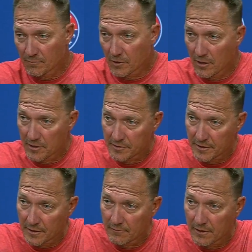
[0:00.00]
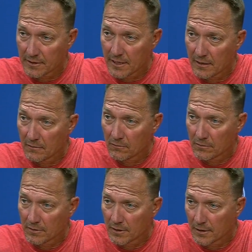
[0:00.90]
think precautionary right now.
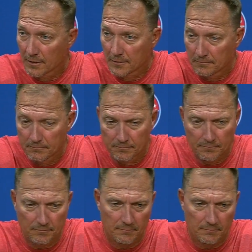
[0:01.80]
Um,